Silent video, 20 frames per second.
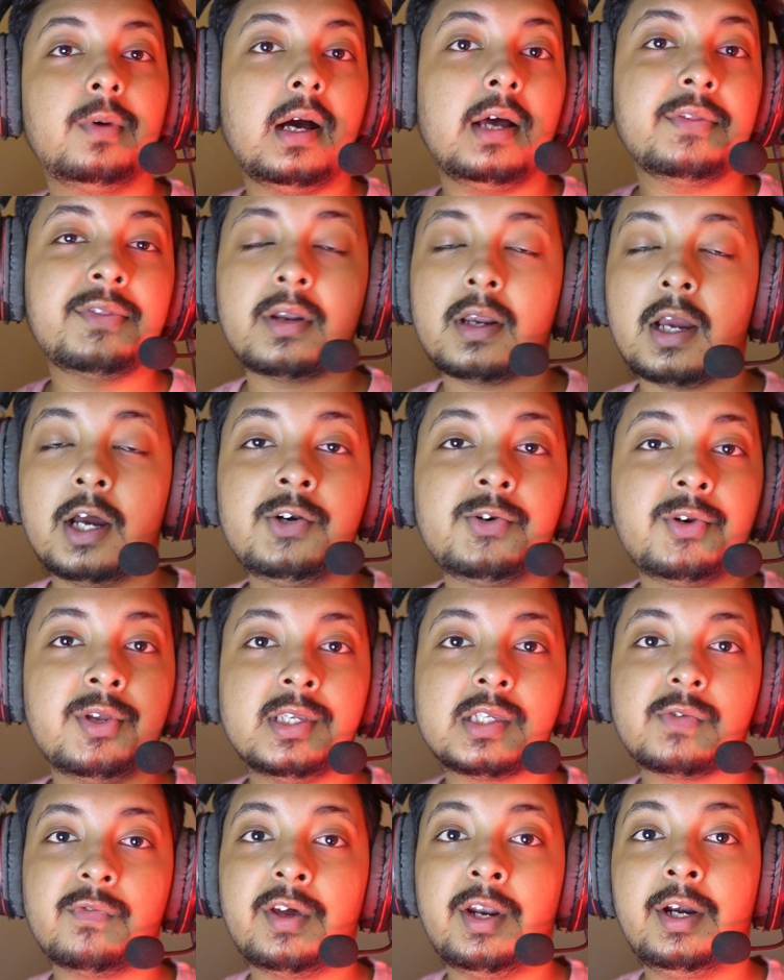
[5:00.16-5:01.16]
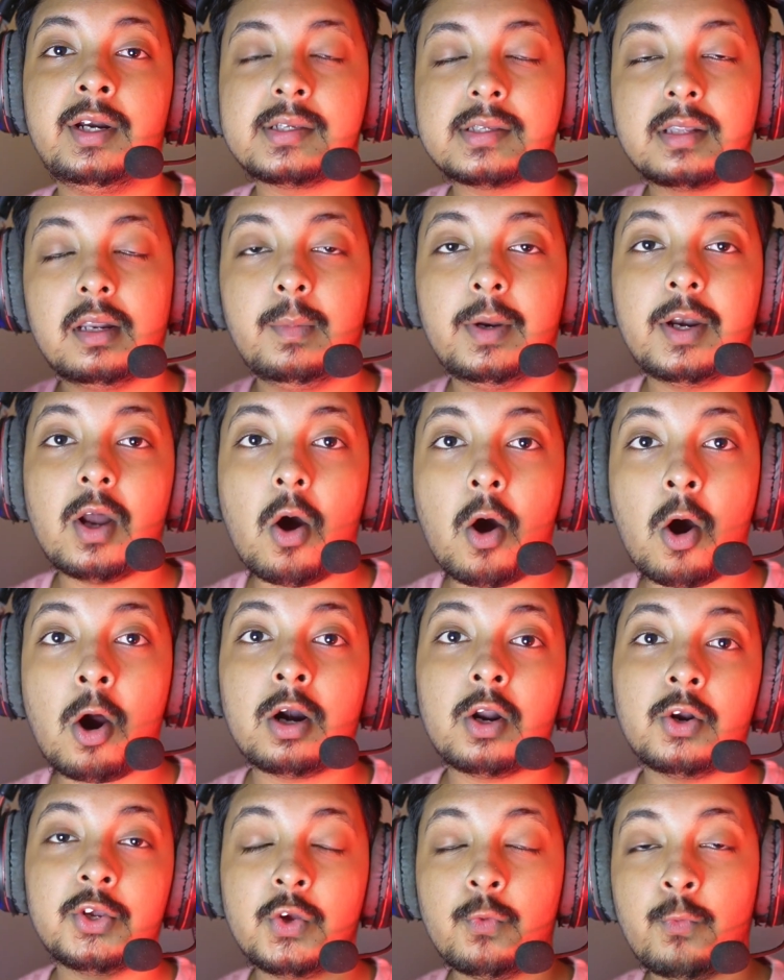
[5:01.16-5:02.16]
other countries where it is a little bit
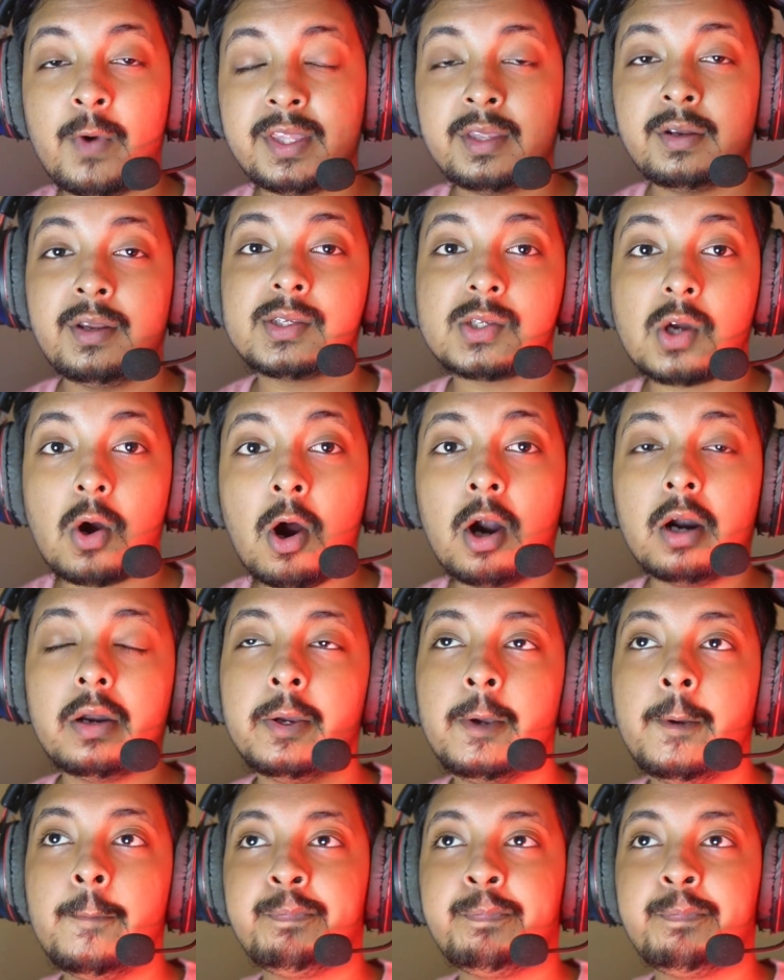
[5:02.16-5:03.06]
hot or your weather is hot,